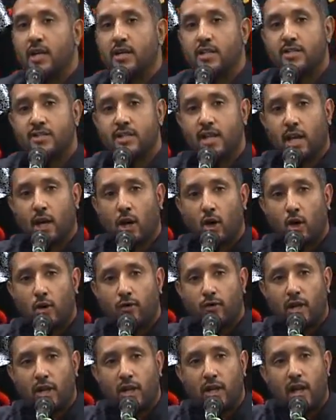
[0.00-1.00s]
Zikr
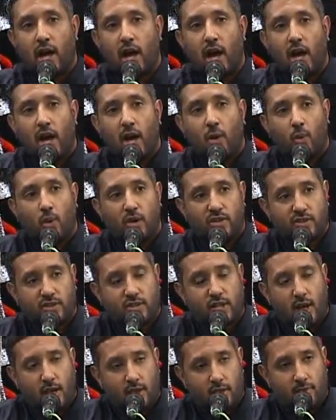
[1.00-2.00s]
of Allah was
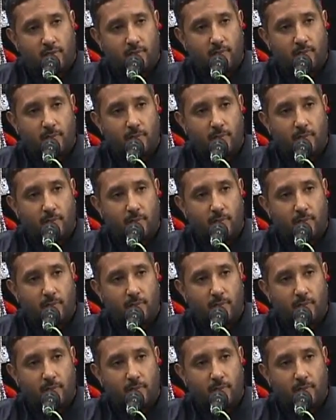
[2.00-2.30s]
done.